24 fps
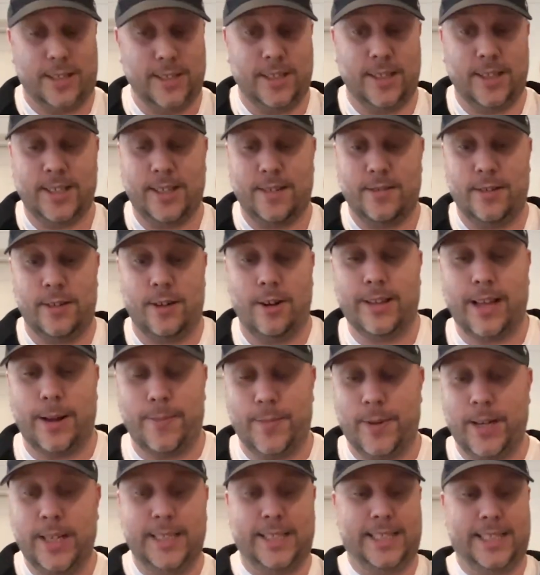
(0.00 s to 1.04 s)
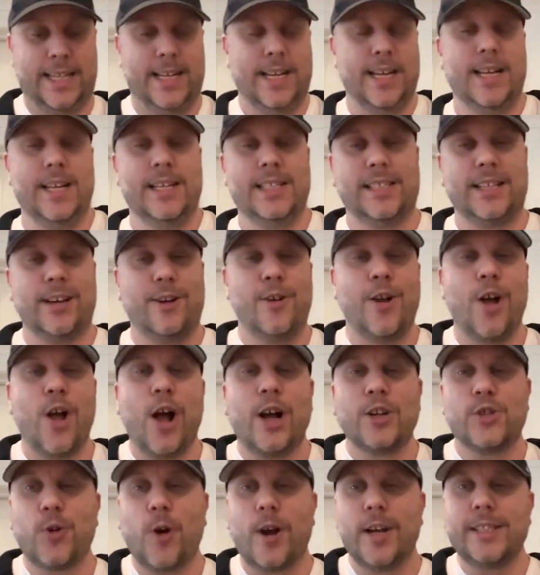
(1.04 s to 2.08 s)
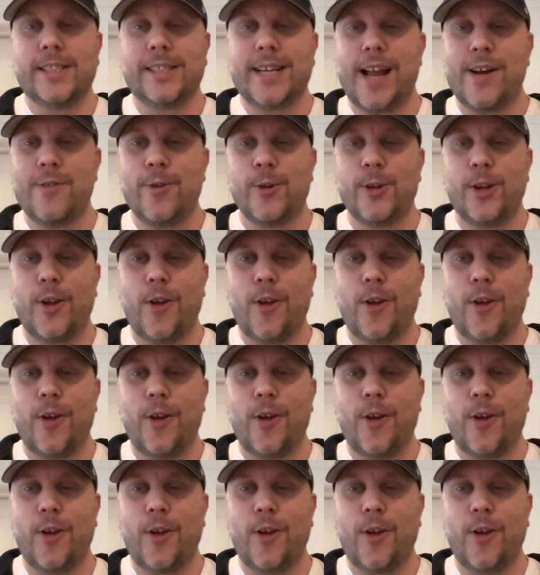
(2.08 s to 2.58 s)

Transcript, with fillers: because I don't know that much. So I try and share